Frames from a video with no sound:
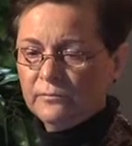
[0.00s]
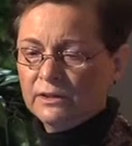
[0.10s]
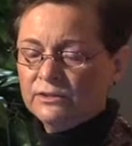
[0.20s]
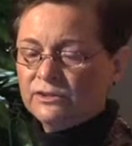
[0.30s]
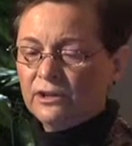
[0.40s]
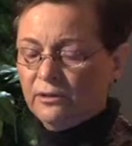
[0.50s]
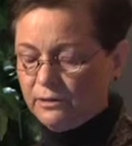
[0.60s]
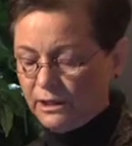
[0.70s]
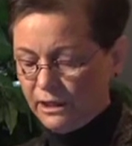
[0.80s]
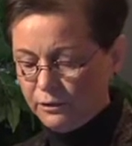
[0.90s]

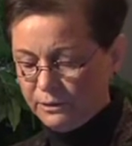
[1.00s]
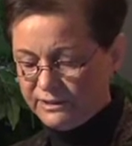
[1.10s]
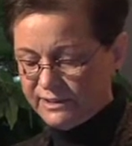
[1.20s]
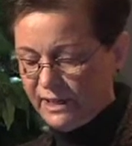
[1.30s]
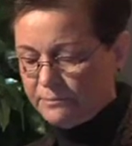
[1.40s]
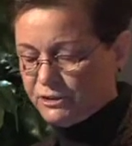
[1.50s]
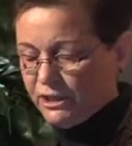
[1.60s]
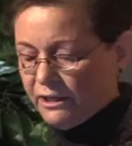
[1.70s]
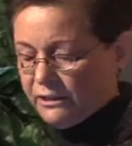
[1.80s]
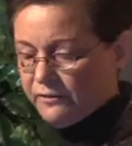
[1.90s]
So a quick
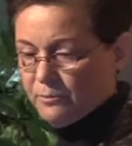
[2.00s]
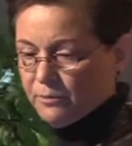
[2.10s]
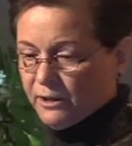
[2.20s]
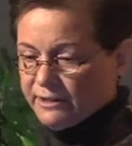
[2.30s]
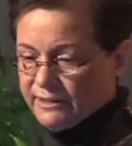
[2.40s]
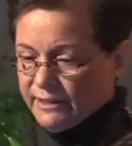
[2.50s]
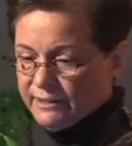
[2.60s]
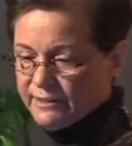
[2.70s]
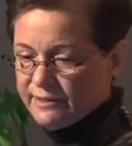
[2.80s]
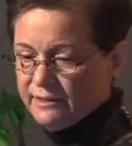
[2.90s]
snapshot of the
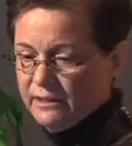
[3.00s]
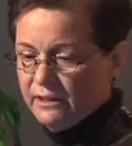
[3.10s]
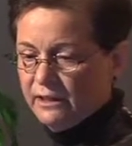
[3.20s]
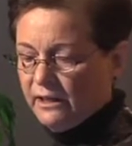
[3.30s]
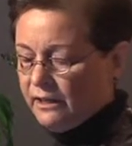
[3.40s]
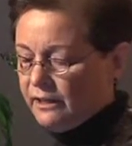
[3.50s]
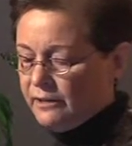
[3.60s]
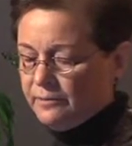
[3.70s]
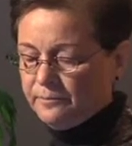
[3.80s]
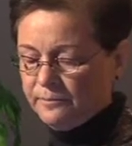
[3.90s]
process.
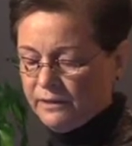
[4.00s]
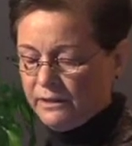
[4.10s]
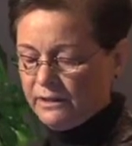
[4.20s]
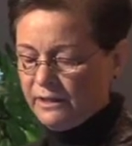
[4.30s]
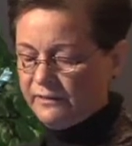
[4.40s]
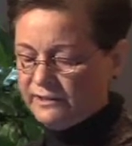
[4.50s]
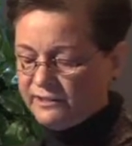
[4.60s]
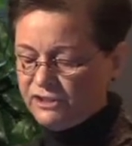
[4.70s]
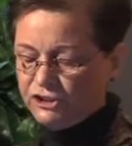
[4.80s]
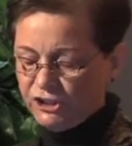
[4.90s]
This
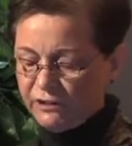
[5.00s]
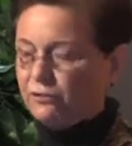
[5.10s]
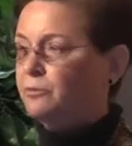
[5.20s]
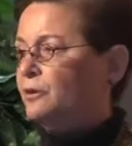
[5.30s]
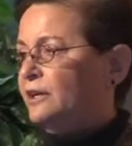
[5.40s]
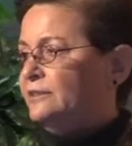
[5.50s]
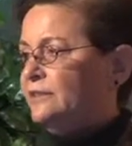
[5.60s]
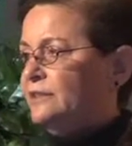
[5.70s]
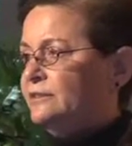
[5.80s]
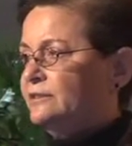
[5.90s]
is the general
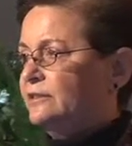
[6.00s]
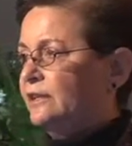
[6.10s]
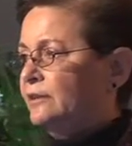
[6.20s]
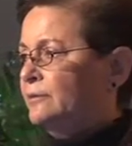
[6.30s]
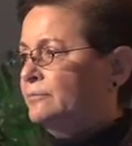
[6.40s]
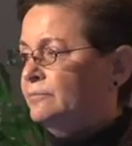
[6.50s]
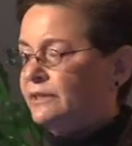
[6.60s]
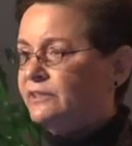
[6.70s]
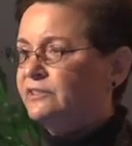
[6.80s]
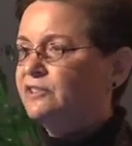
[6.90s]
process.
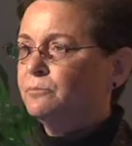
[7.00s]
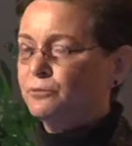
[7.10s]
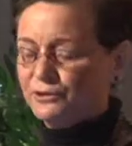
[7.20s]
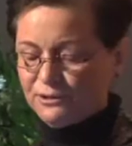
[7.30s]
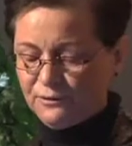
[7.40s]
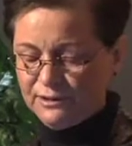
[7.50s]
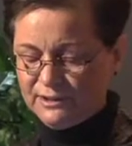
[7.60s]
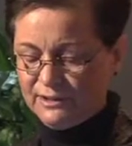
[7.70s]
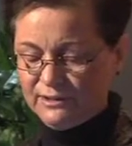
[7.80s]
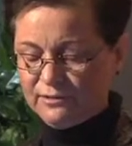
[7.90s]
This is support
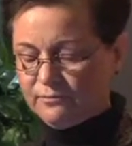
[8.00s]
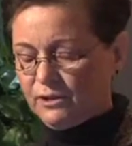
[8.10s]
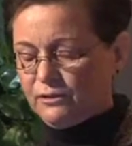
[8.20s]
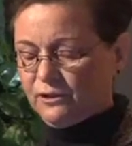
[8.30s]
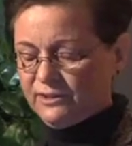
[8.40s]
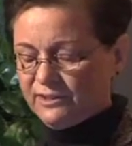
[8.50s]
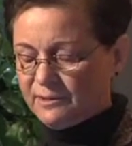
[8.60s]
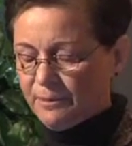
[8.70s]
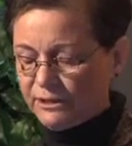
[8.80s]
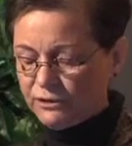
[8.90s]
services across the
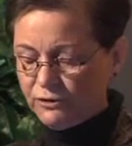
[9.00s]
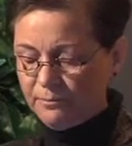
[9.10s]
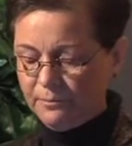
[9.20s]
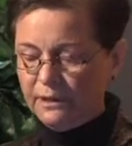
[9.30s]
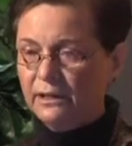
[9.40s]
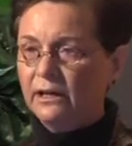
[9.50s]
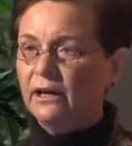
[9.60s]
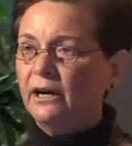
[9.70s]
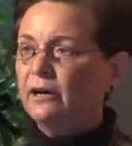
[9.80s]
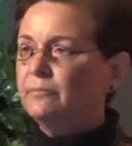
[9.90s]
spectrum.
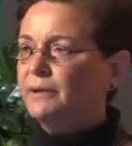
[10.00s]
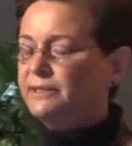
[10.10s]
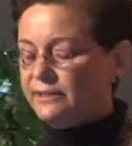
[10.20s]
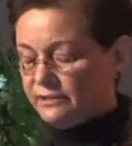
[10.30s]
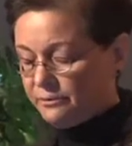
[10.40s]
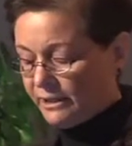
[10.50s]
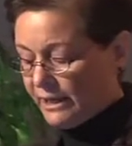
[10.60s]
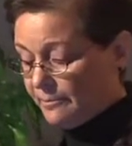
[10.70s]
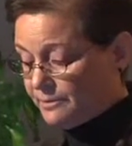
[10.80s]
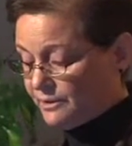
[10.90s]
Basically what
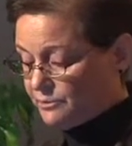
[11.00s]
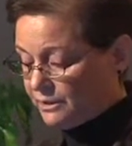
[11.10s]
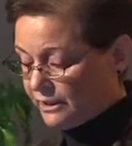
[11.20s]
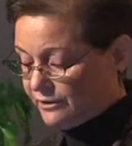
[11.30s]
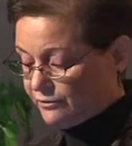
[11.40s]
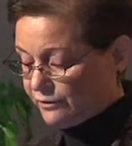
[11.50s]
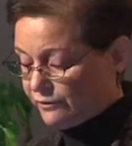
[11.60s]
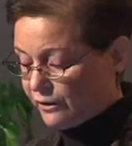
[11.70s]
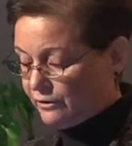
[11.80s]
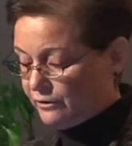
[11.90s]
happens is we get the
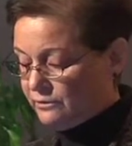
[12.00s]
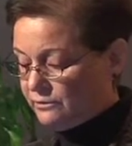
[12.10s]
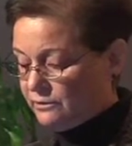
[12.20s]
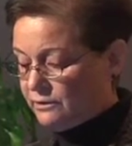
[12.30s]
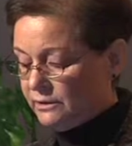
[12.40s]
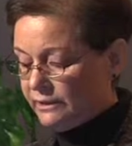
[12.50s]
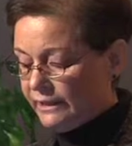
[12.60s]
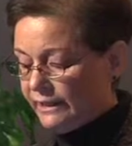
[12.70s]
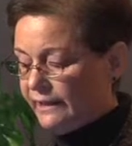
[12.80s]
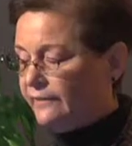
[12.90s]
referral,
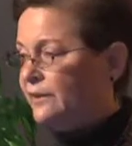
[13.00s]
and